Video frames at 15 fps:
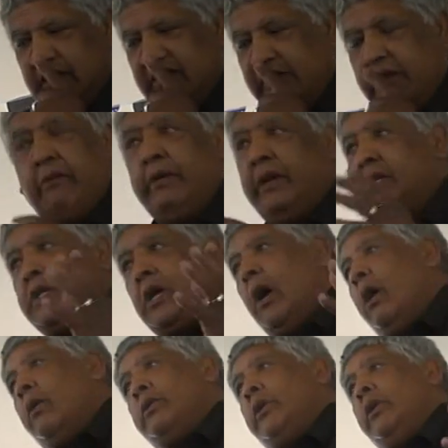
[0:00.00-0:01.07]
There is
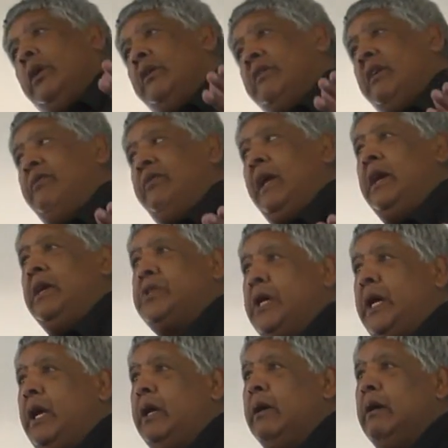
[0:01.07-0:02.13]
alternative
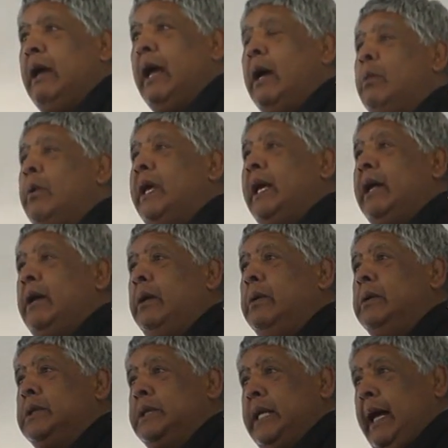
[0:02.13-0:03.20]
energy, and we can
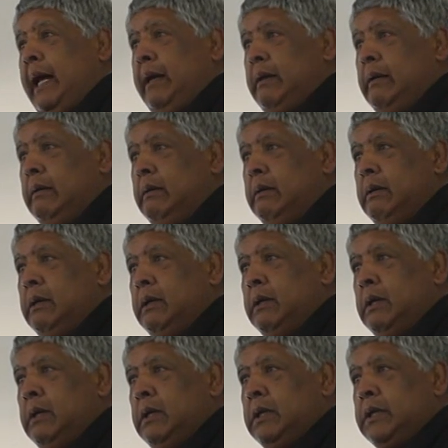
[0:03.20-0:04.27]
use that.
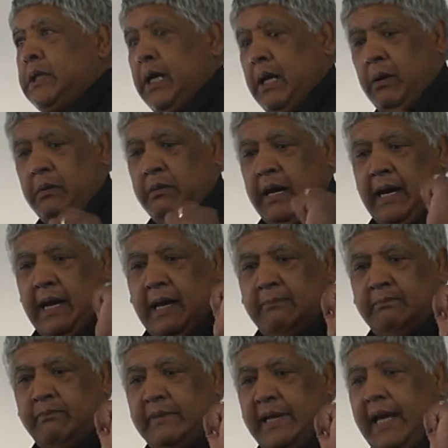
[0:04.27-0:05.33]

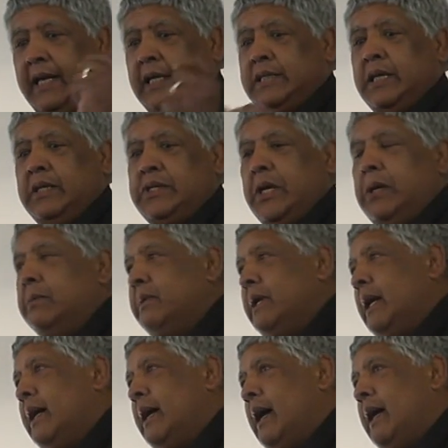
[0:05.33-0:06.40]
So, ladies and
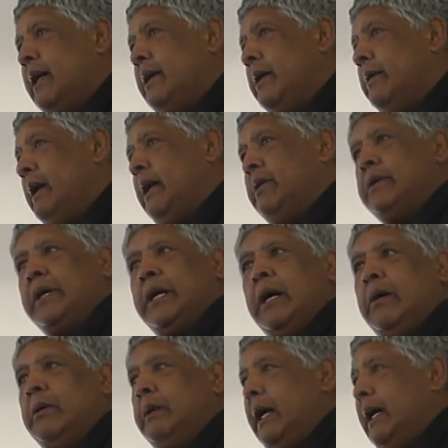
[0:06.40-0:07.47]
gentlemen, I don't need to
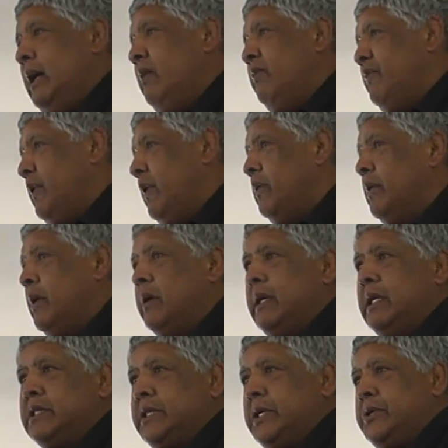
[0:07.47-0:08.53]
go any further on
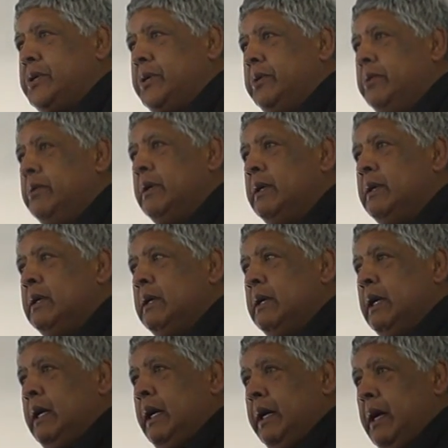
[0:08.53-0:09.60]
this issue.
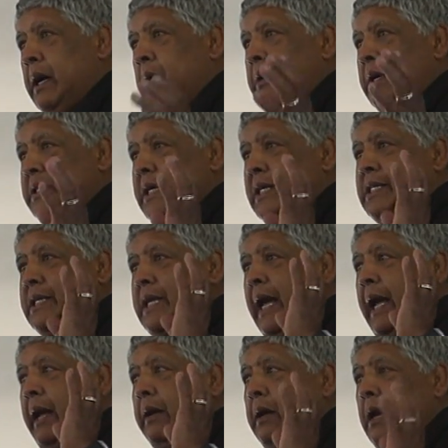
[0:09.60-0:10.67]
You know, just
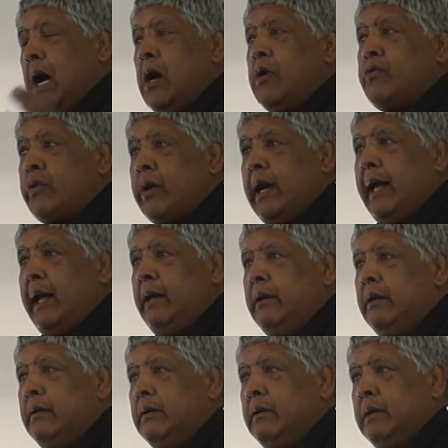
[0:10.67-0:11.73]
say no
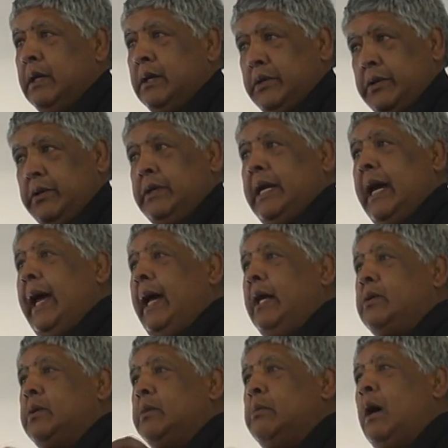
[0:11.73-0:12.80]
drilling
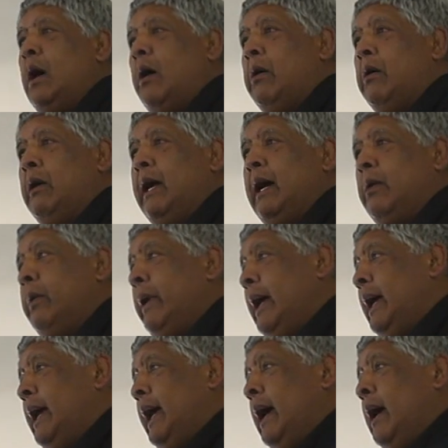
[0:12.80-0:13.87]
today, tomorrow. Like
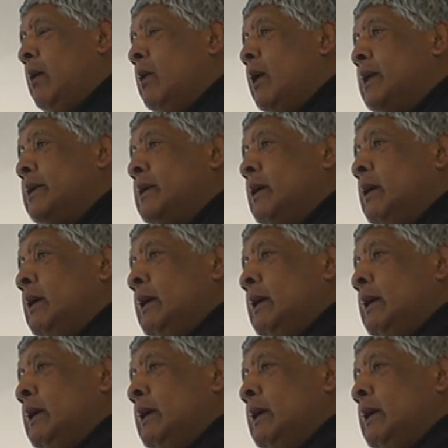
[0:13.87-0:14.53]
we hear what